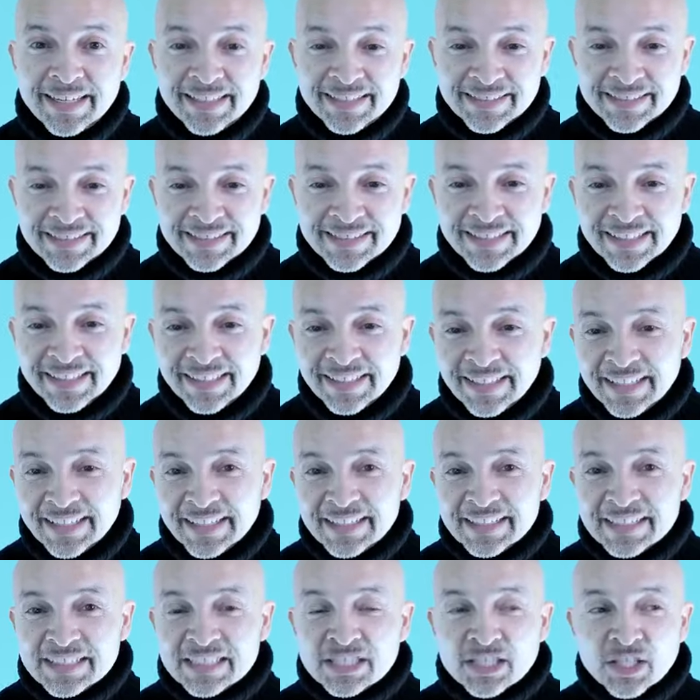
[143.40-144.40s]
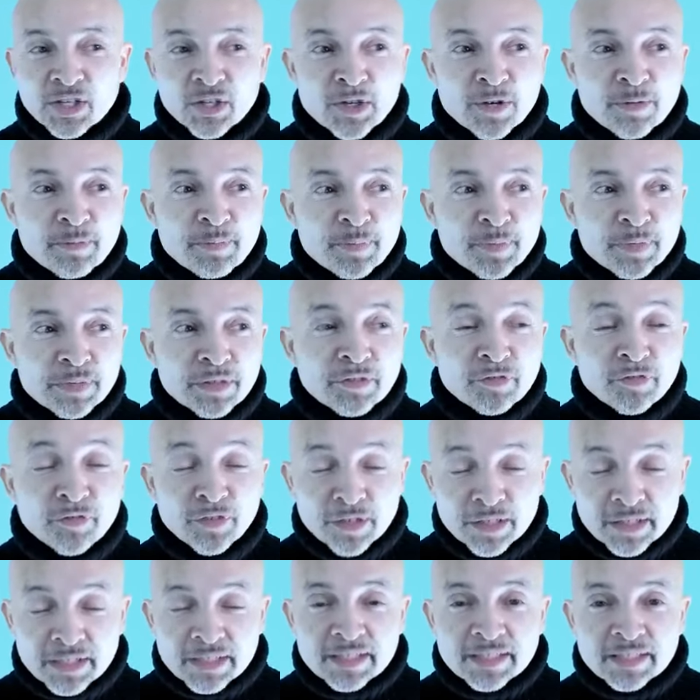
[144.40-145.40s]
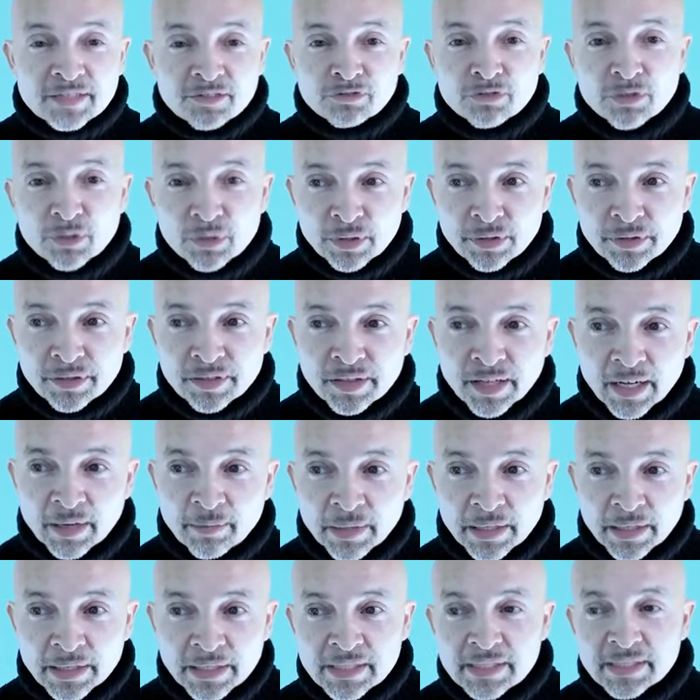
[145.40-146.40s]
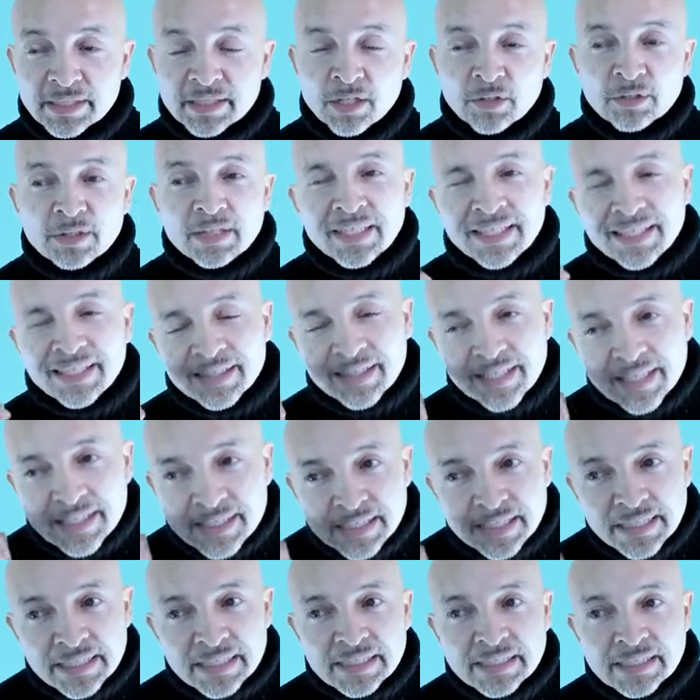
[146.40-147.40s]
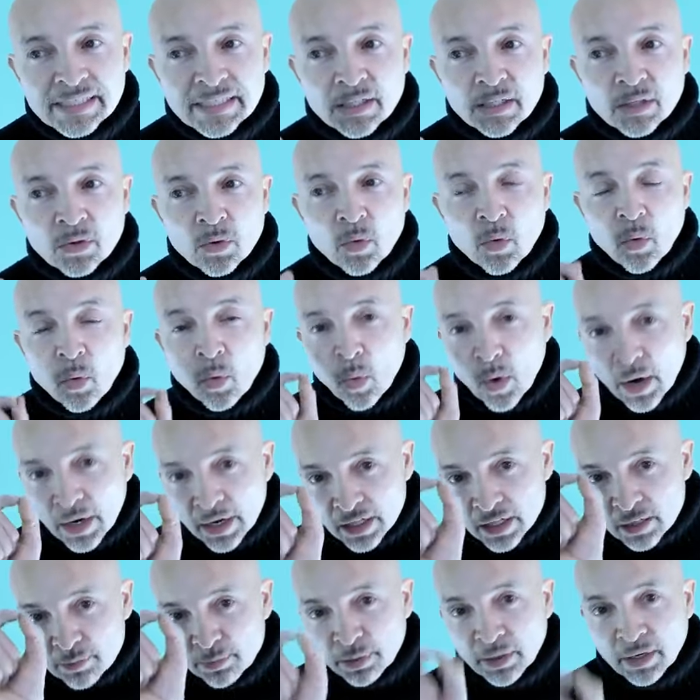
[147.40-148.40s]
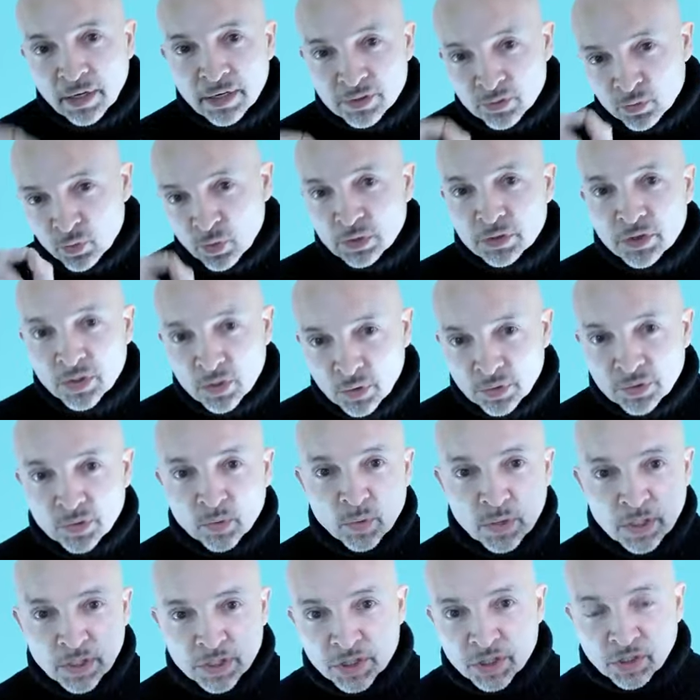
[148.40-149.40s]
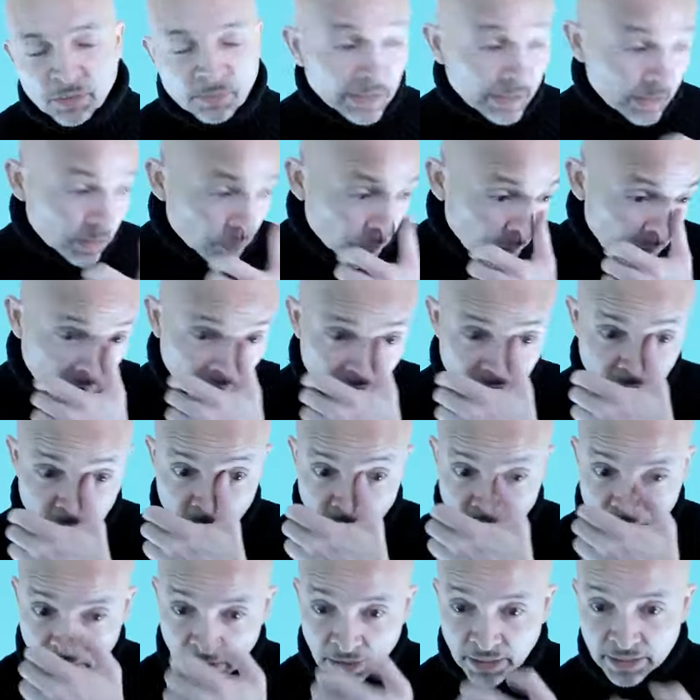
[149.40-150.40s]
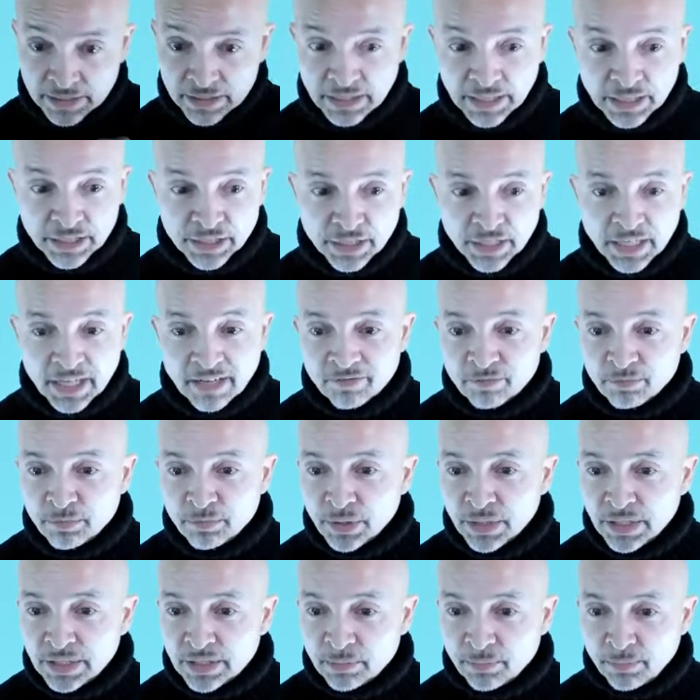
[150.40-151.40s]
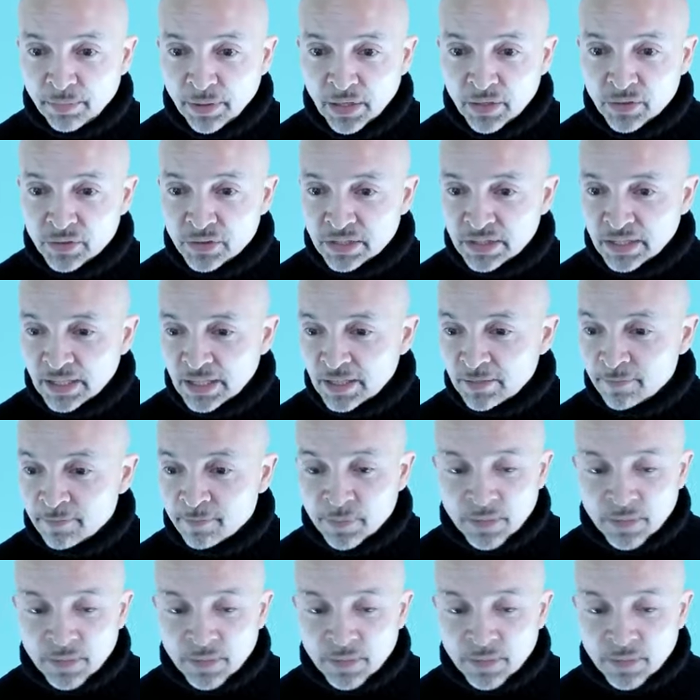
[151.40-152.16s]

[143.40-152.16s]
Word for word: years. So the first rule of thumb, and this, so th- this is one of the parts we'll do on the workshop next week. I've just realized actually I haven't put it in the post here.